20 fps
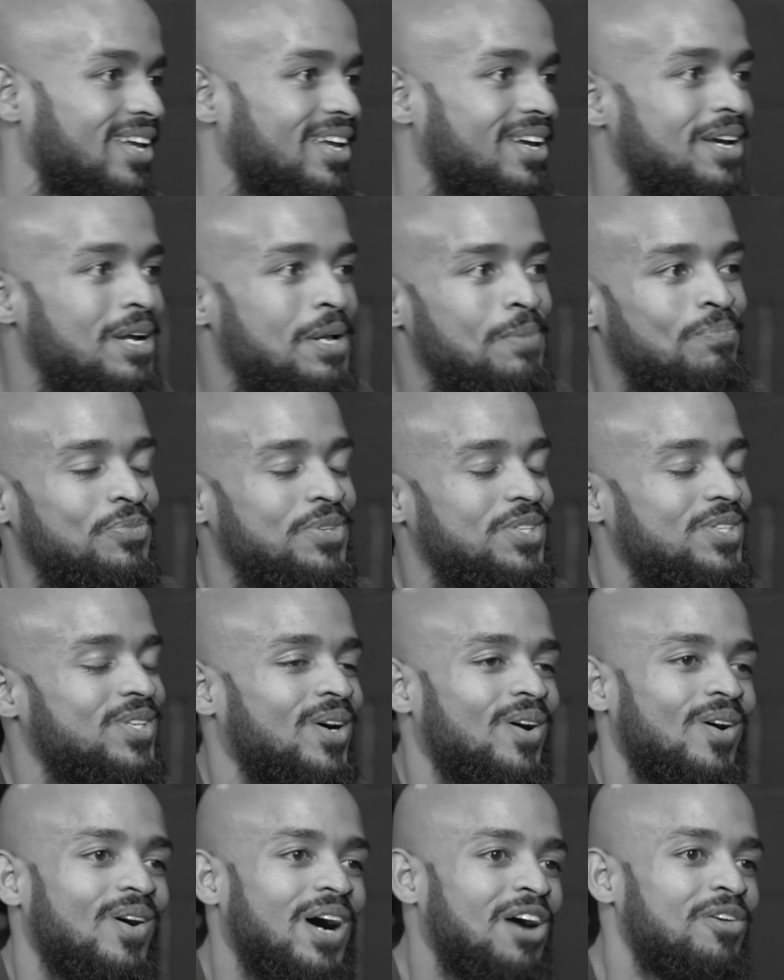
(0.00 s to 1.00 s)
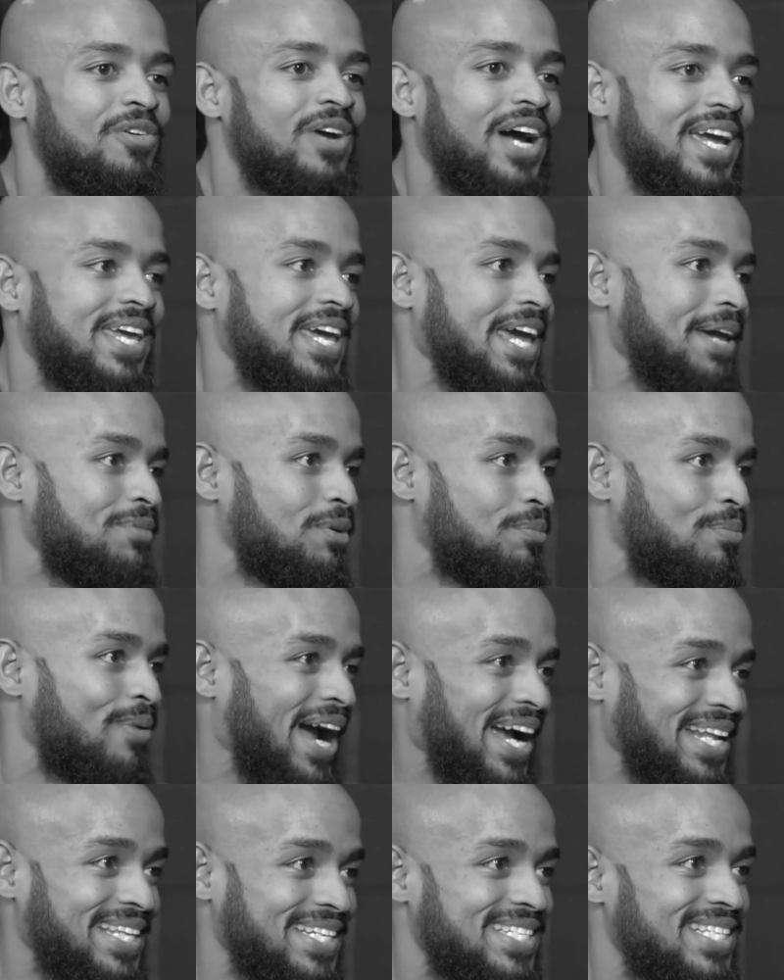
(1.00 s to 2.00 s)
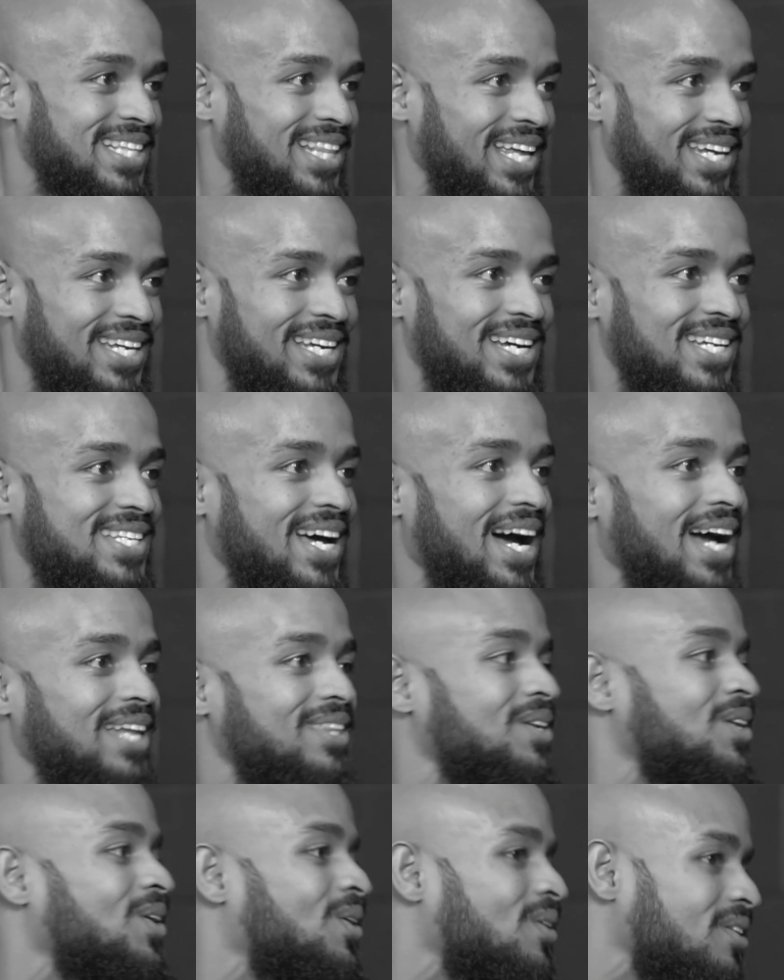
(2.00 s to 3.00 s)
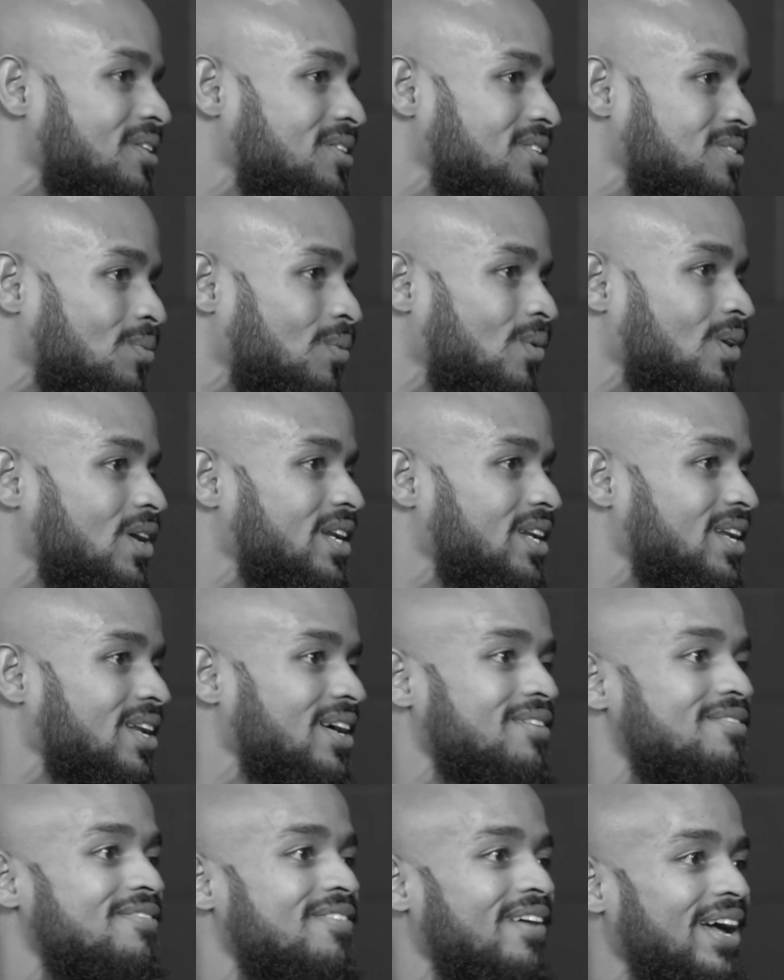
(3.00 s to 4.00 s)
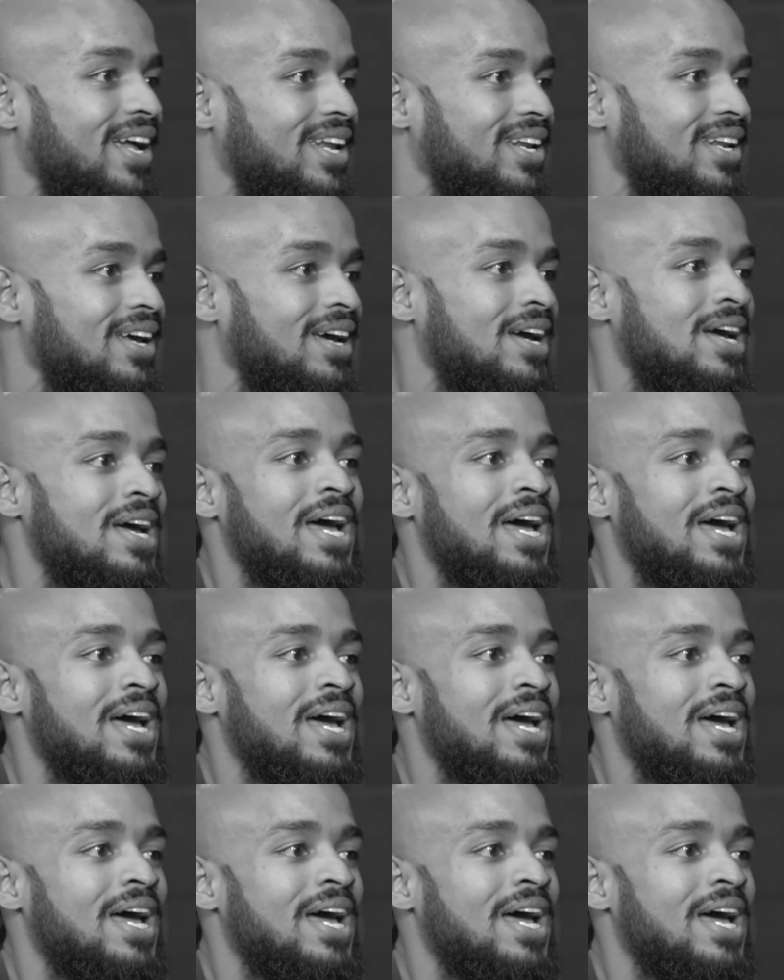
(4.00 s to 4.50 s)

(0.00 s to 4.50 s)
So I came to practice late because I had to go to this one event.